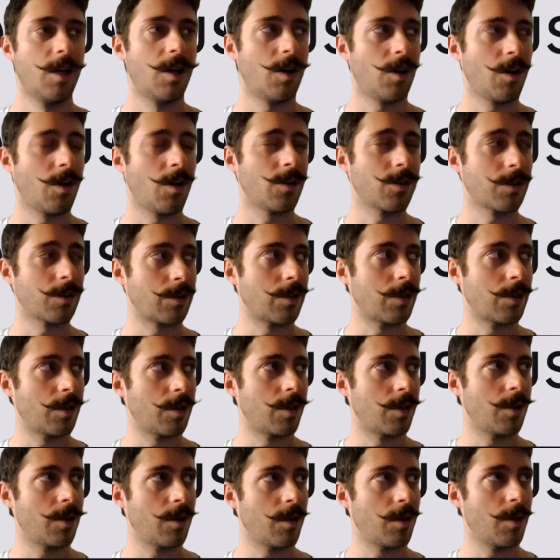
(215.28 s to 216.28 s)

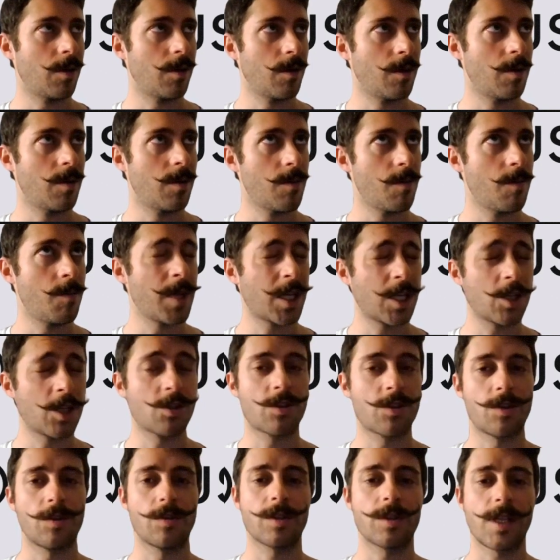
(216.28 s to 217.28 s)
on
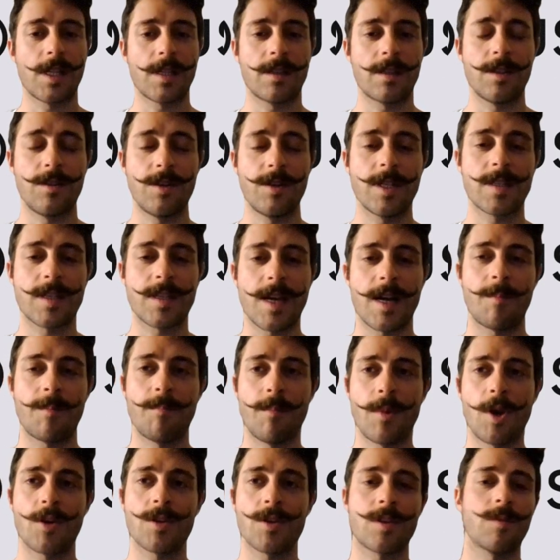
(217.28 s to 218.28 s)
making sure that there is
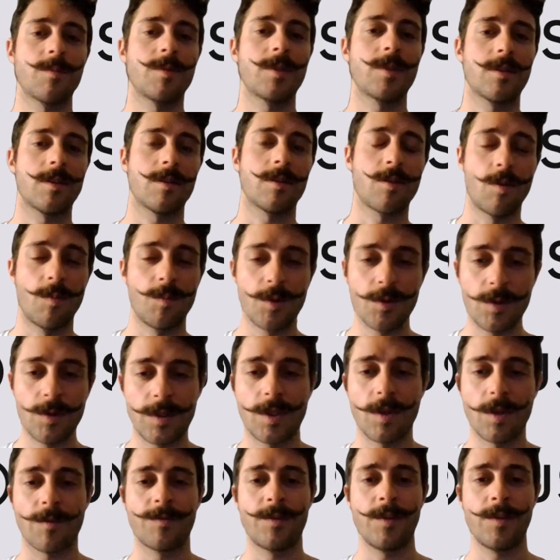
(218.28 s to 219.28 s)
a blossoming
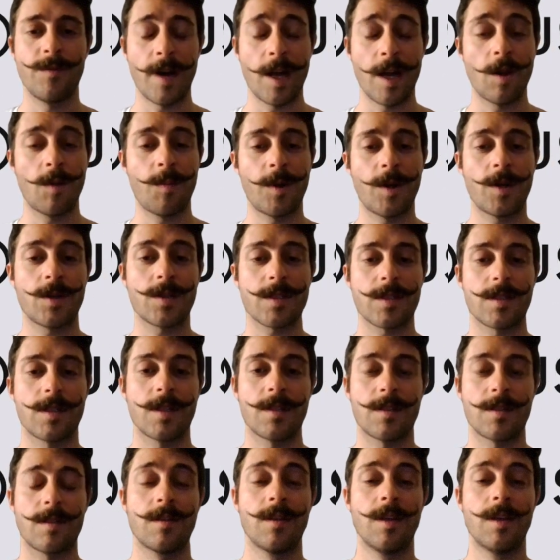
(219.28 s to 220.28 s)
community of developers
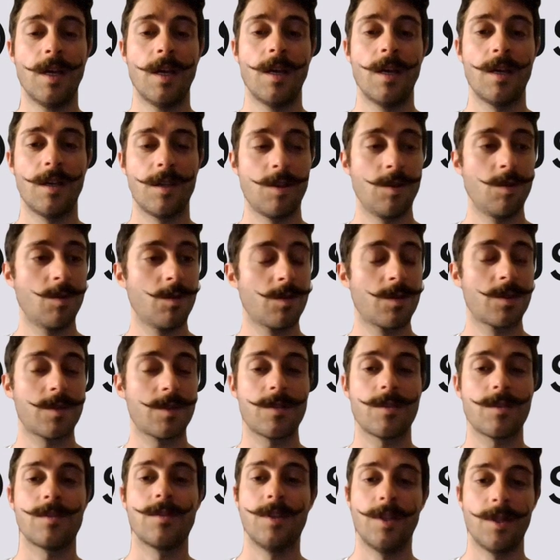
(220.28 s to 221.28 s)
that
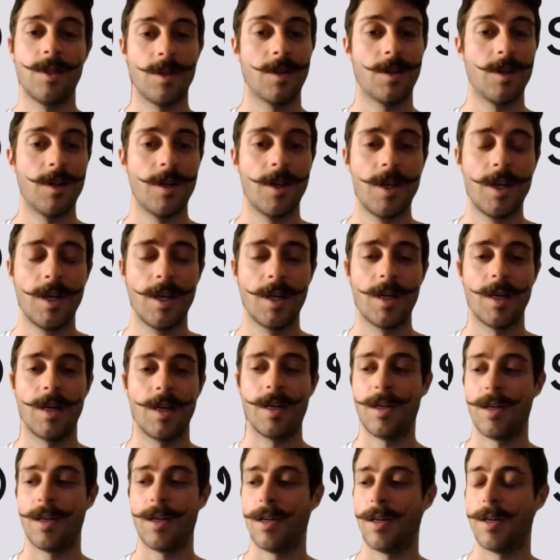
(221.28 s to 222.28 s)
use the
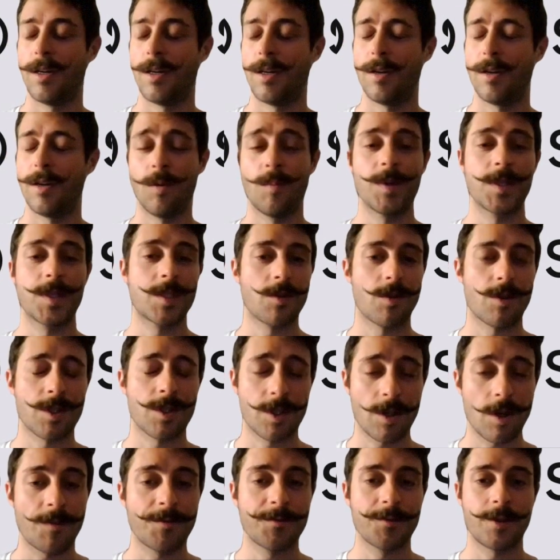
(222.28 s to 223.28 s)
open source
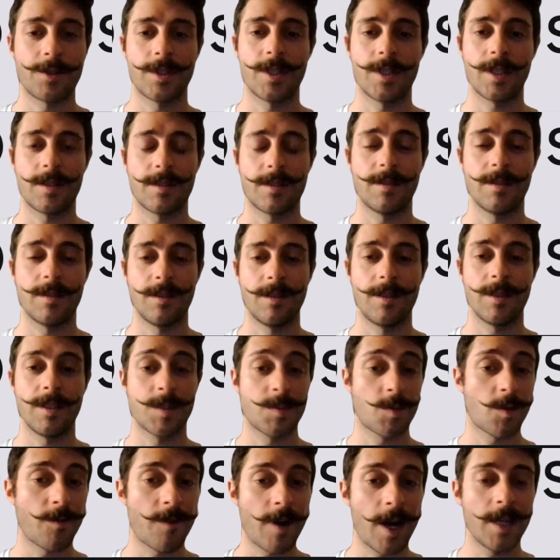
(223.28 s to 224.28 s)
software that is
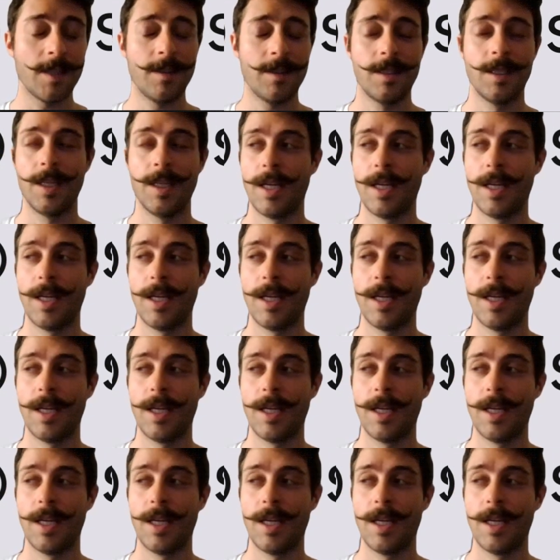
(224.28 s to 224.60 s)
provided,